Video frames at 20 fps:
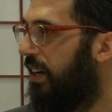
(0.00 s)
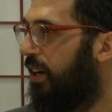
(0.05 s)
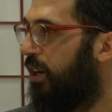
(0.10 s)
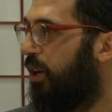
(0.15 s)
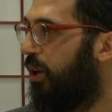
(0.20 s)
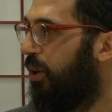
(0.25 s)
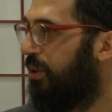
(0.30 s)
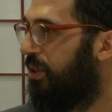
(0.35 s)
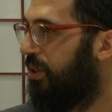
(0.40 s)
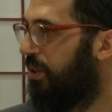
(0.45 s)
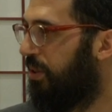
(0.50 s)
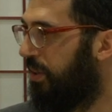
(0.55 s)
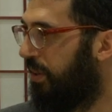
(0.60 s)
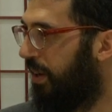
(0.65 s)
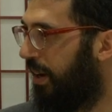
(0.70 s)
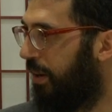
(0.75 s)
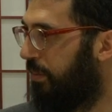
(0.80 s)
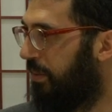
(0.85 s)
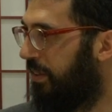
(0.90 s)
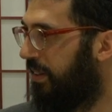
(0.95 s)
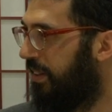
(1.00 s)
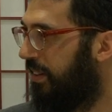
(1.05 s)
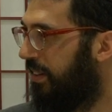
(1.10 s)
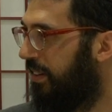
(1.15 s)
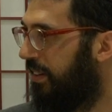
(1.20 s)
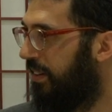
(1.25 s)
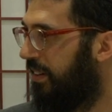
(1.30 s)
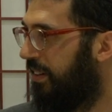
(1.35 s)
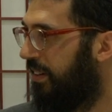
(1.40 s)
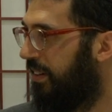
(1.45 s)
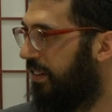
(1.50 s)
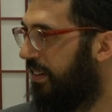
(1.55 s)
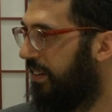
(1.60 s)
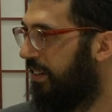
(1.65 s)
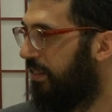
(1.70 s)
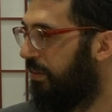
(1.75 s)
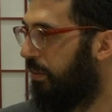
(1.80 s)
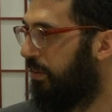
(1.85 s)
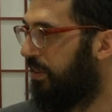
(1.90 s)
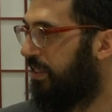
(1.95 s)
close to the
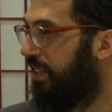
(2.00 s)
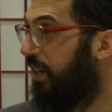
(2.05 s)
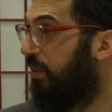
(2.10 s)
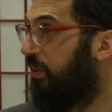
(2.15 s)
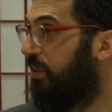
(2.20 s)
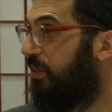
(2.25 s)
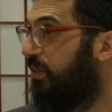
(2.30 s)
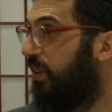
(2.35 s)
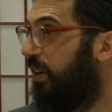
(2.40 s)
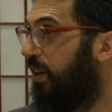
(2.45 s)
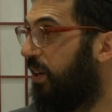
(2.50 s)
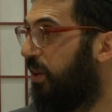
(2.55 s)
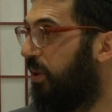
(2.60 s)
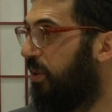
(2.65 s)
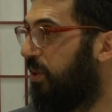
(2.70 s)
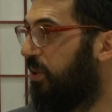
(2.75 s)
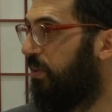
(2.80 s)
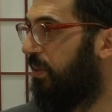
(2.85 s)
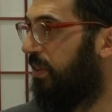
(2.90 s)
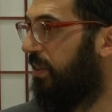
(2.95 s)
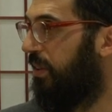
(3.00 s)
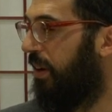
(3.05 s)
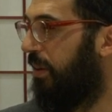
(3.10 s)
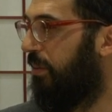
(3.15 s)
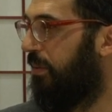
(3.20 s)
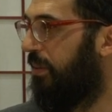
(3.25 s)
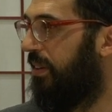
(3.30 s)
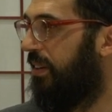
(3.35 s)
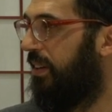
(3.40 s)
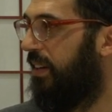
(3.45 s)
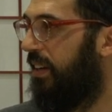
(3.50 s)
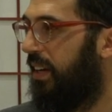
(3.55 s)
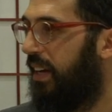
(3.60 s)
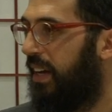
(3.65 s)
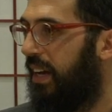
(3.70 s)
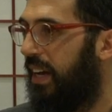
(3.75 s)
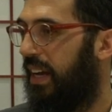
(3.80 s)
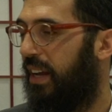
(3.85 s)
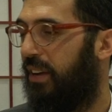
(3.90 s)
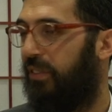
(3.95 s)
Rebbe. Rosal was very close with the Rebbe.
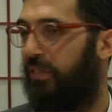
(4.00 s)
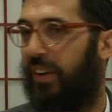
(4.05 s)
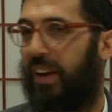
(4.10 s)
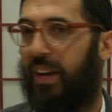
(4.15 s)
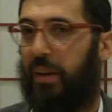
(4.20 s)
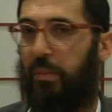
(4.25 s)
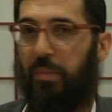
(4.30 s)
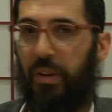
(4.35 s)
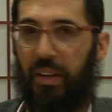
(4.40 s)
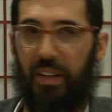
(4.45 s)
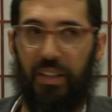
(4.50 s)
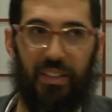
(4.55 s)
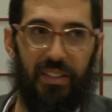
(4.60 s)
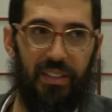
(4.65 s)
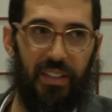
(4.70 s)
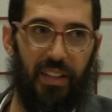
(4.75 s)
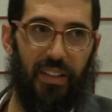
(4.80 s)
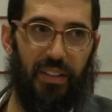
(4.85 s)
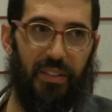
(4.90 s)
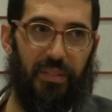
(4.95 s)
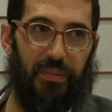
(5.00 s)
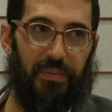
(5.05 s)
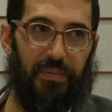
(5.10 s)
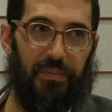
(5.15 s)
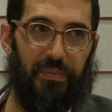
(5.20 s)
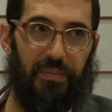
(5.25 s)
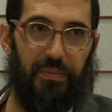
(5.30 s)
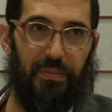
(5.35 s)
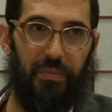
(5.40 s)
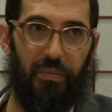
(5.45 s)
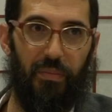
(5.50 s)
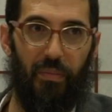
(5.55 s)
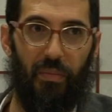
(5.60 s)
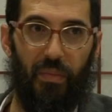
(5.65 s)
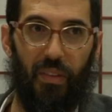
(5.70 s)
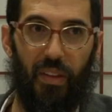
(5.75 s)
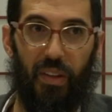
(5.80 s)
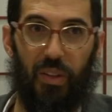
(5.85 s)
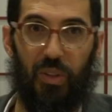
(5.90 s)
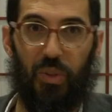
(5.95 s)
If anybody said,
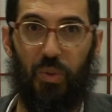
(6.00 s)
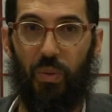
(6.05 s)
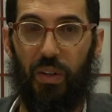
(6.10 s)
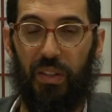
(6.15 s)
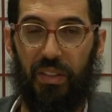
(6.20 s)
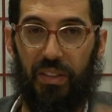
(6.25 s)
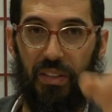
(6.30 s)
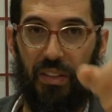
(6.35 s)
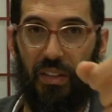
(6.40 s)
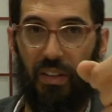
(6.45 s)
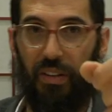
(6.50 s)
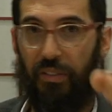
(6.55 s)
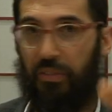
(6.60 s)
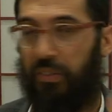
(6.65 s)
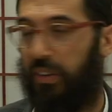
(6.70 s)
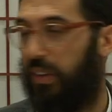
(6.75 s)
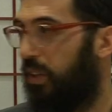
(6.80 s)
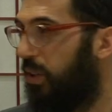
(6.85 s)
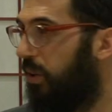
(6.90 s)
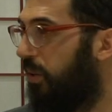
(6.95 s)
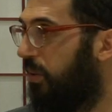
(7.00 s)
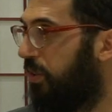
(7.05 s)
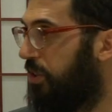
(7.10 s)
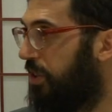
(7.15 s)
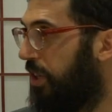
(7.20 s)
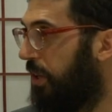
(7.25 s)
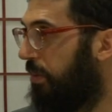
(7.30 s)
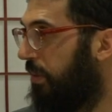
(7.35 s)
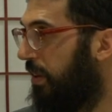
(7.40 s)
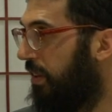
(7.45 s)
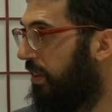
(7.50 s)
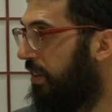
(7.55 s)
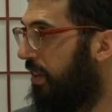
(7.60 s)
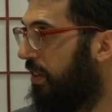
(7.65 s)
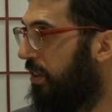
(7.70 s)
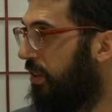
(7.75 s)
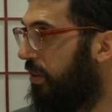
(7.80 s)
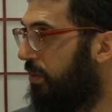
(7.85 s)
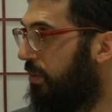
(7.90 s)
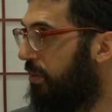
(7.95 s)
there's once a video, Jim, I
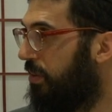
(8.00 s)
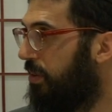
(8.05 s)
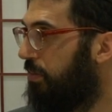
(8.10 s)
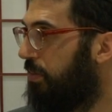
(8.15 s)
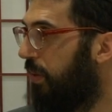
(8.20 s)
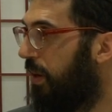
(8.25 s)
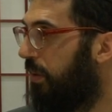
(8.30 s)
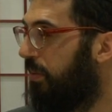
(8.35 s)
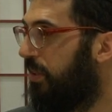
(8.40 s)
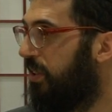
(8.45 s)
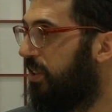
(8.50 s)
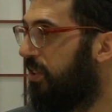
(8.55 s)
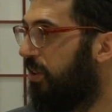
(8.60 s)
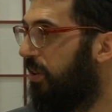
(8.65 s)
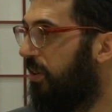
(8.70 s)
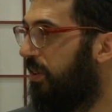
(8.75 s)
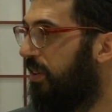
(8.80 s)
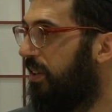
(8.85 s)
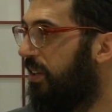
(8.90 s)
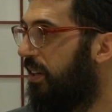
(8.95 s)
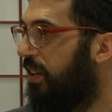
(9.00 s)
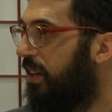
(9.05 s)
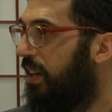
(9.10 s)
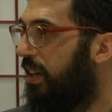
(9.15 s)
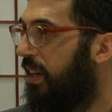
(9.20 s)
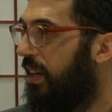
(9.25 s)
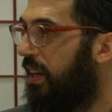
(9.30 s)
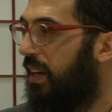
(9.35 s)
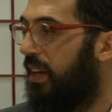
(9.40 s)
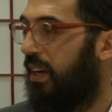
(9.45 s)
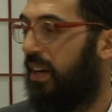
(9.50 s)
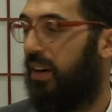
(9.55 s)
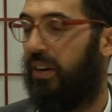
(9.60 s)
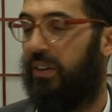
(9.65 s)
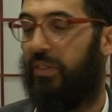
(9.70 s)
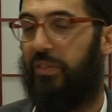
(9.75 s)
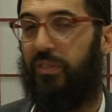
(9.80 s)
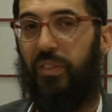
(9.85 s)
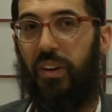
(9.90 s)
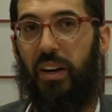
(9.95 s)
think you, you probably saw it
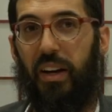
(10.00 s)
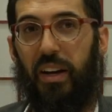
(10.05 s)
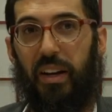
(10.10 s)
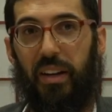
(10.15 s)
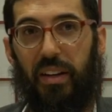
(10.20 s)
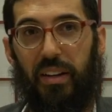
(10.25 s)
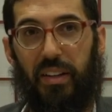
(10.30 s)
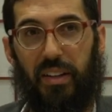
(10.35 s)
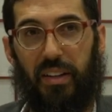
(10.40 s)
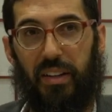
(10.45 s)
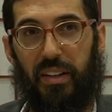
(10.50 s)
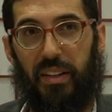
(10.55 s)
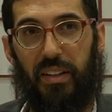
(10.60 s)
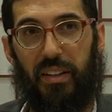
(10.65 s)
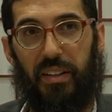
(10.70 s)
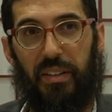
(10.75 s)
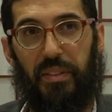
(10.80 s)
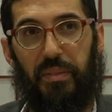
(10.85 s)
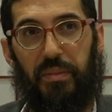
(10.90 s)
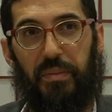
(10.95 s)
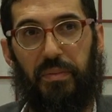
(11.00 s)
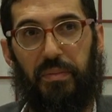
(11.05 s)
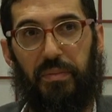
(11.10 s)
on fire, and uh,